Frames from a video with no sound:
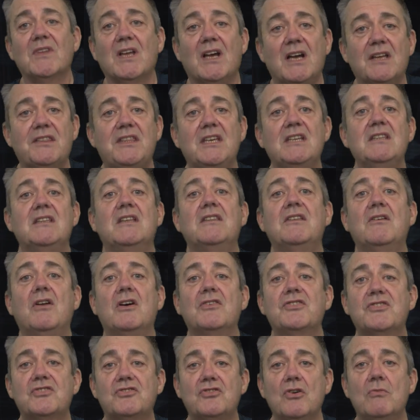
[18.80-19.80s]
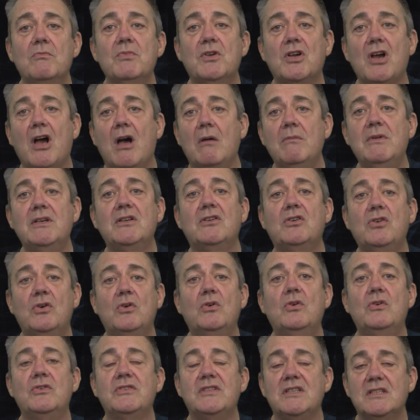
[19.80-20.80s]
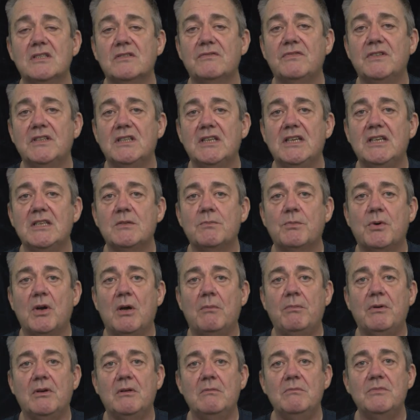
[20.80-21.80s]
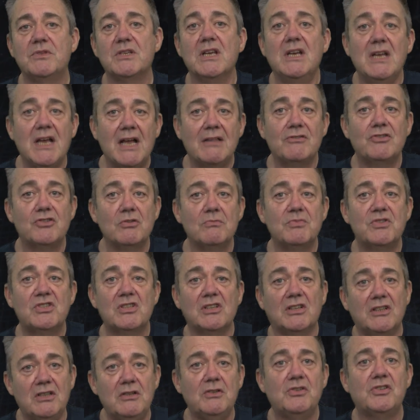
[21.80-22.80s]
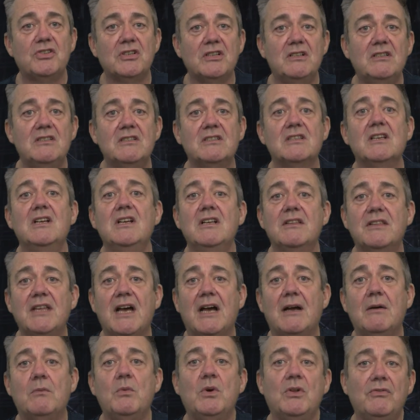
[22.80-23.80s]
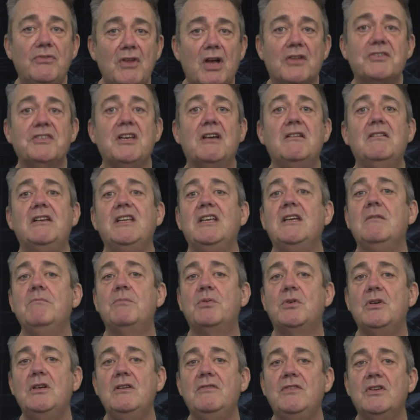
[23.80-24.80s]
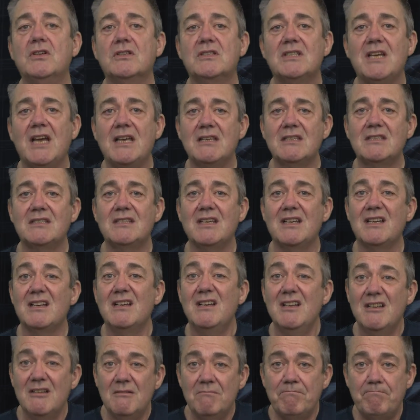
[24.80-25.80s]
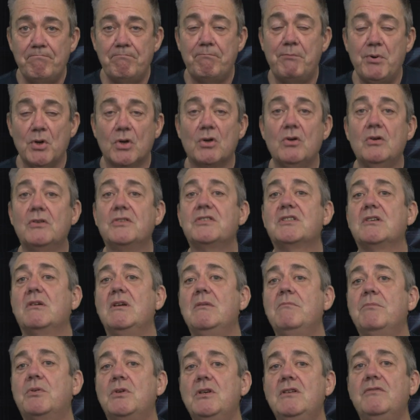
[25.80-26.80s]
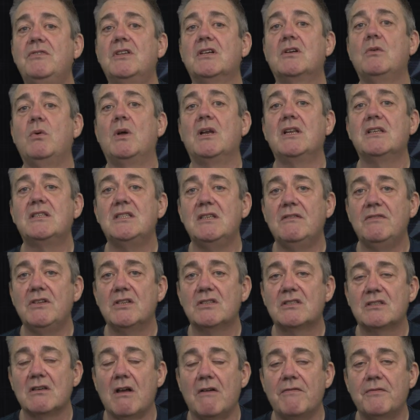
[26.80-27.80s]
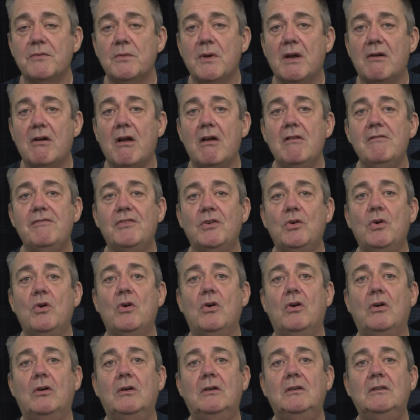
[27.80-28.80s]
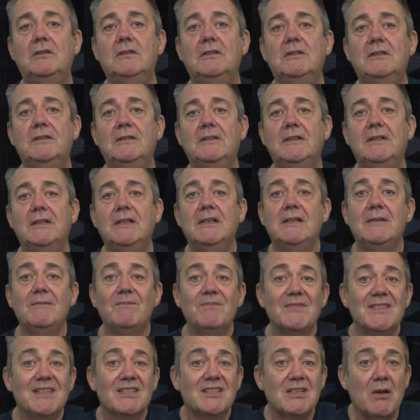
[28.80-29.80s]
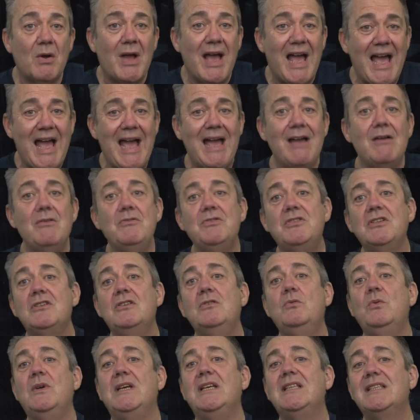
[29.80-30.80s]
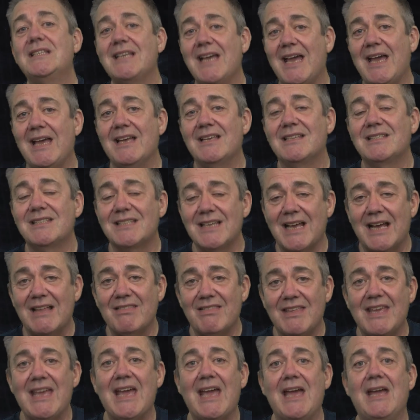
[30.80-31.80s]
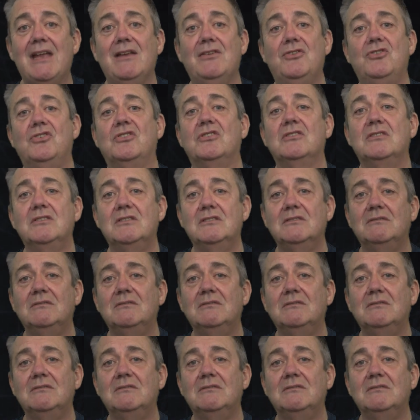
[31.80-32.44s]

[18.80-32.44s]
I think that there are some common causes for these problems and some solutions that will not only improve your testing, but also improve the quality of your software overall. So how do we test at the edge?